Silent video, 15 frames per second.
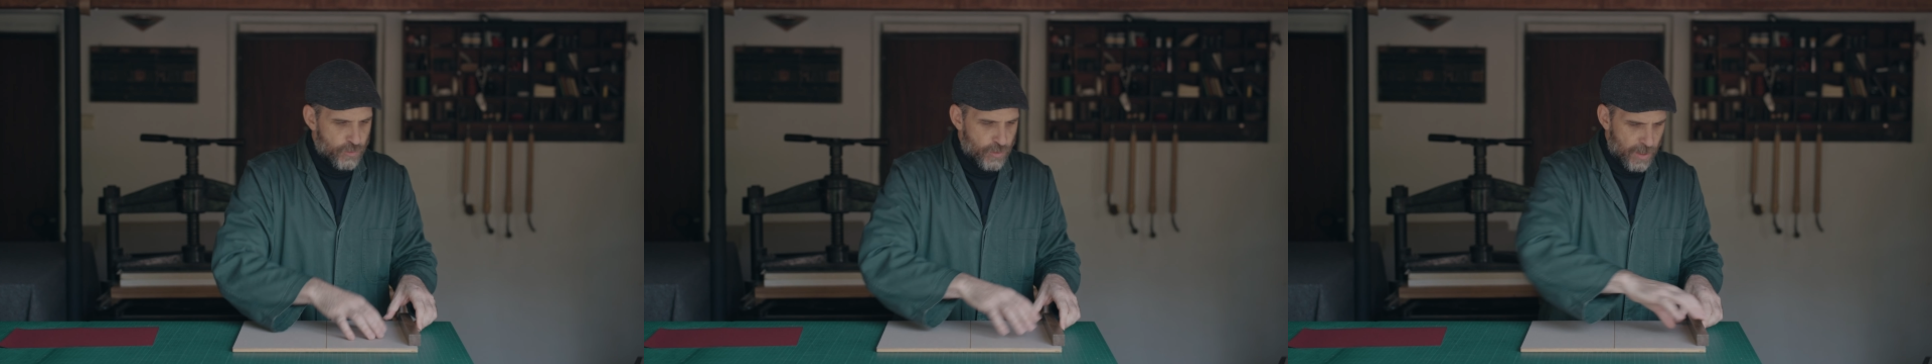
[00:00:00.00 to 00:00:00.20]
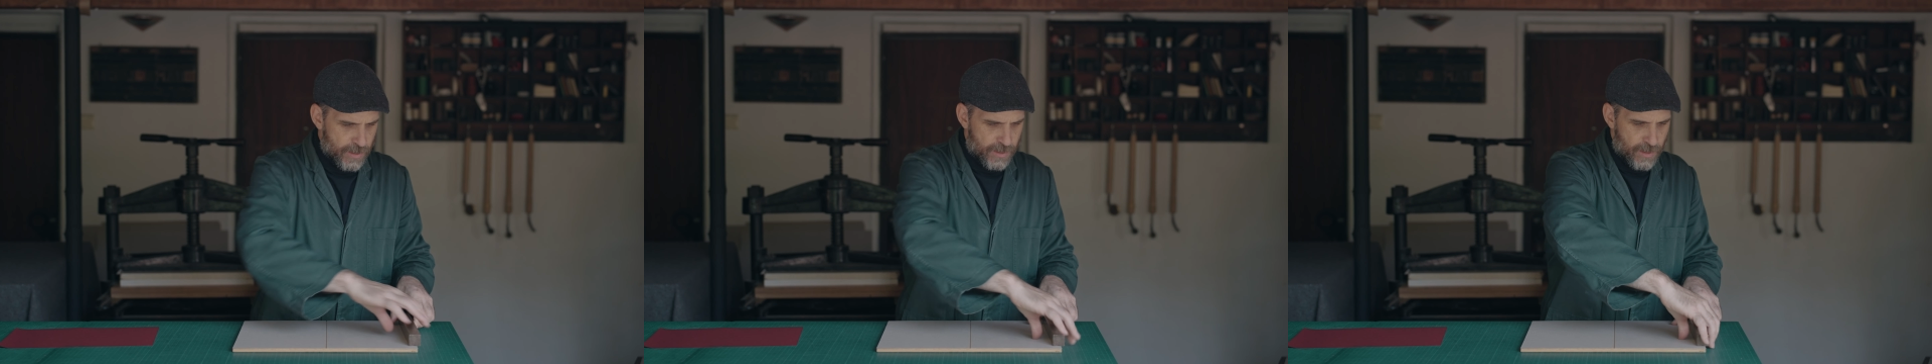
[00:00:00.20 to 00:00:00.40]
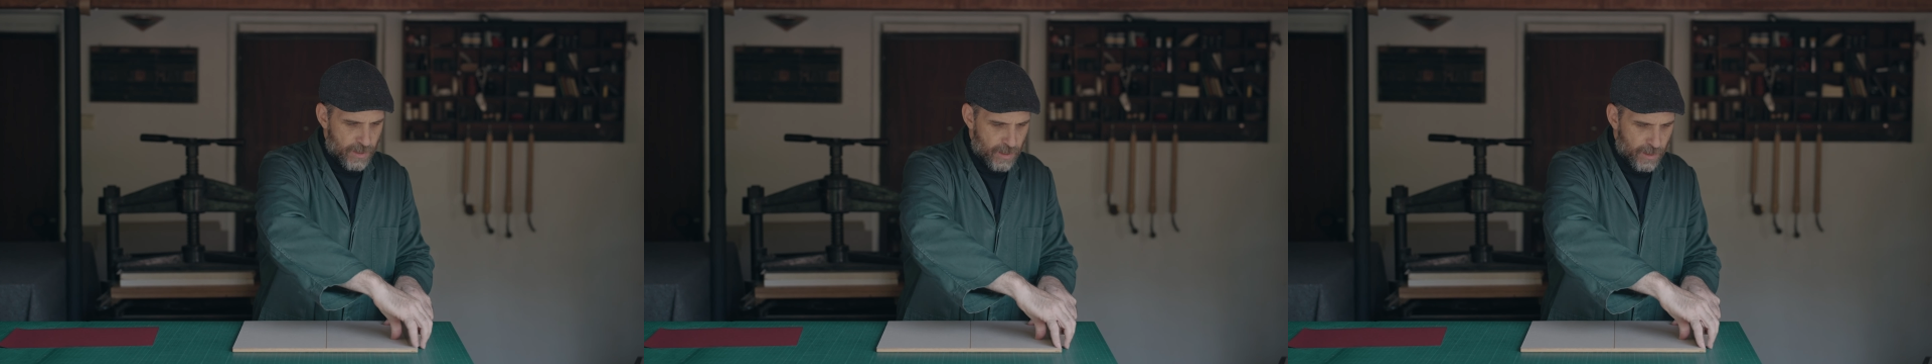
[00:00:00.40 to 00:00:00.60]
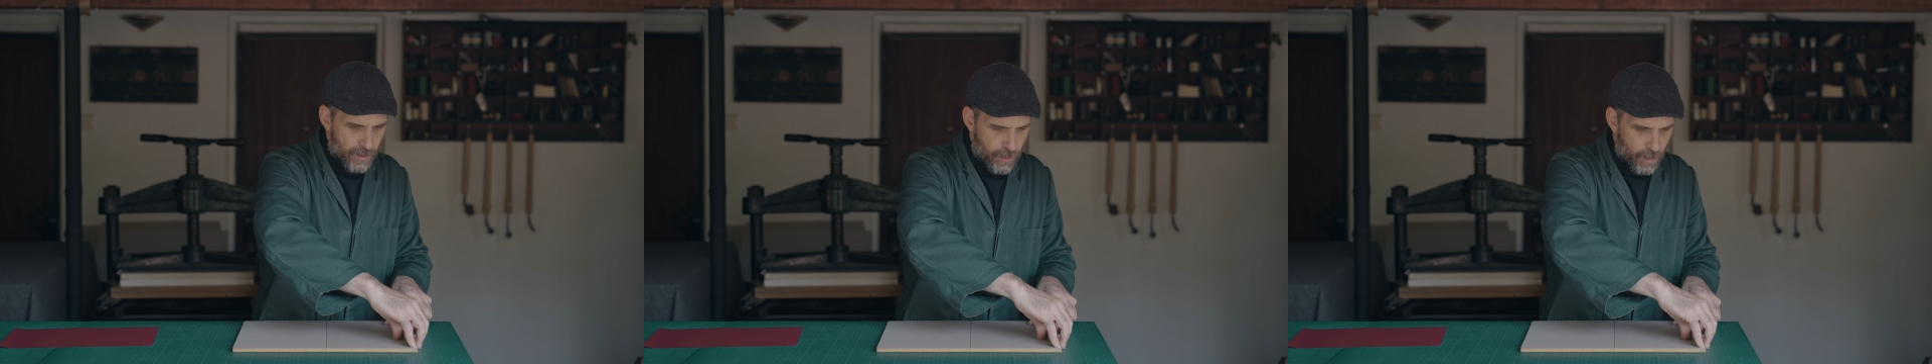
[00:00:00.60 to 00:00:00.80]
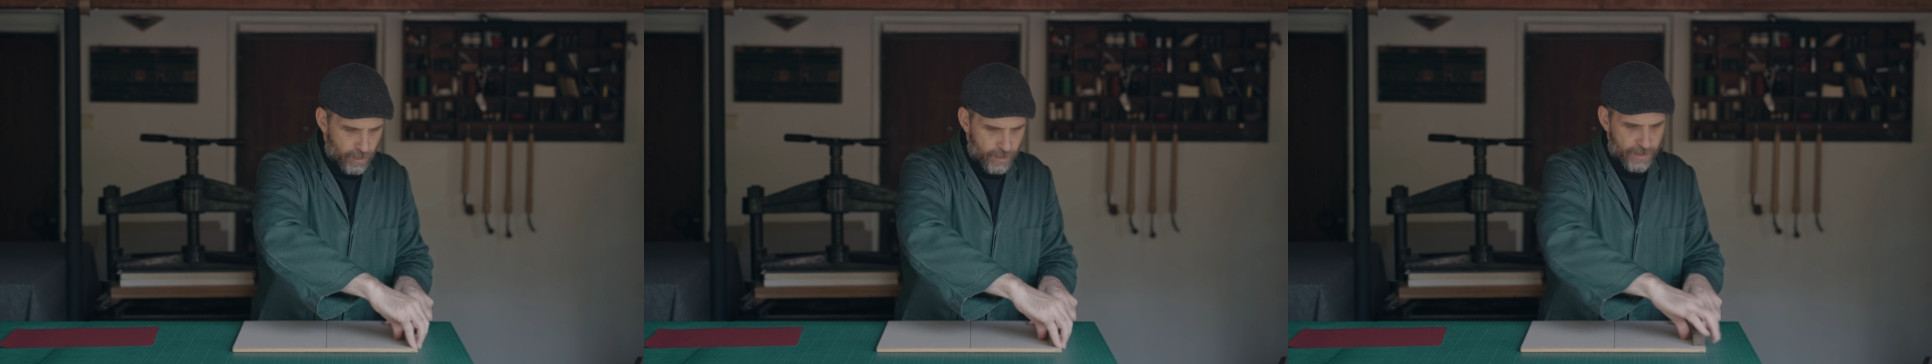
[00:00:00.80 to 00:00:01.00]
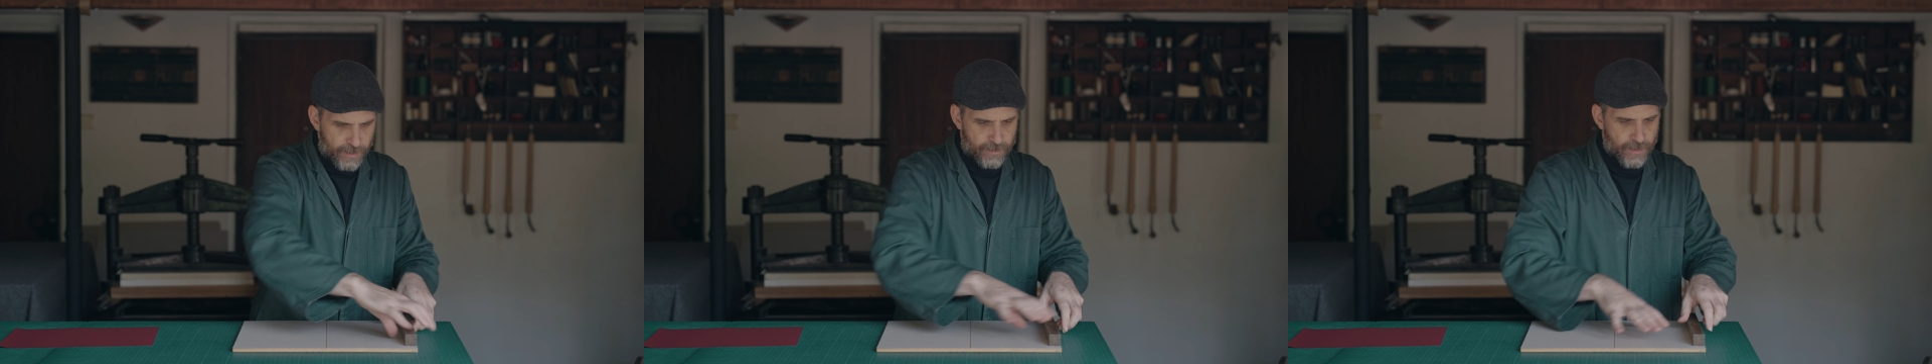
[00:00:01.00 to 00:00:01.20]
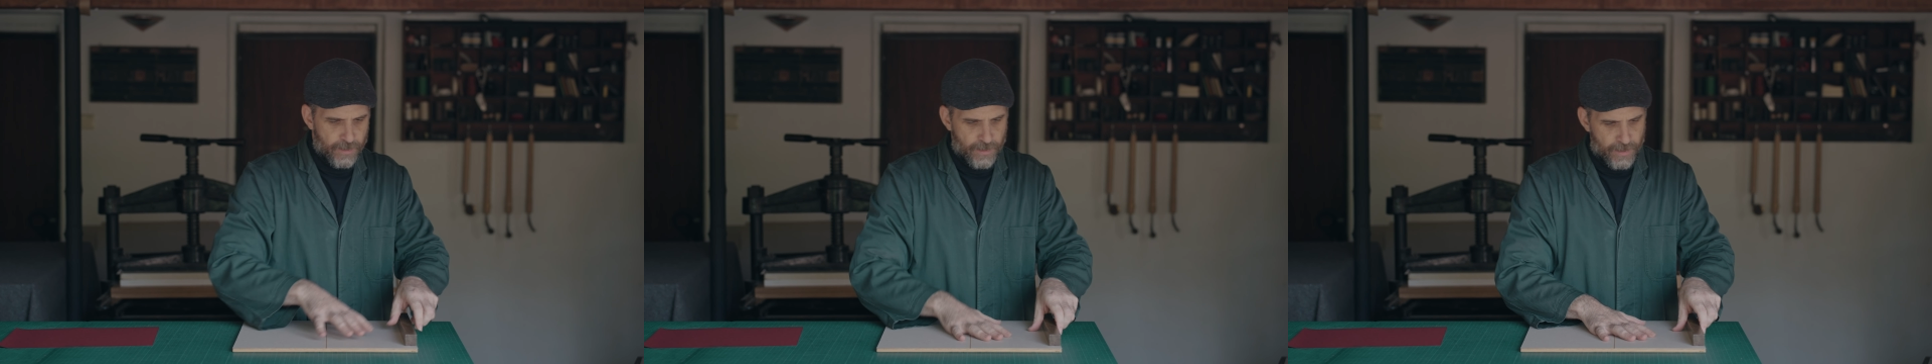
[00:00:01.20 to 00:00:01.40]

just lock it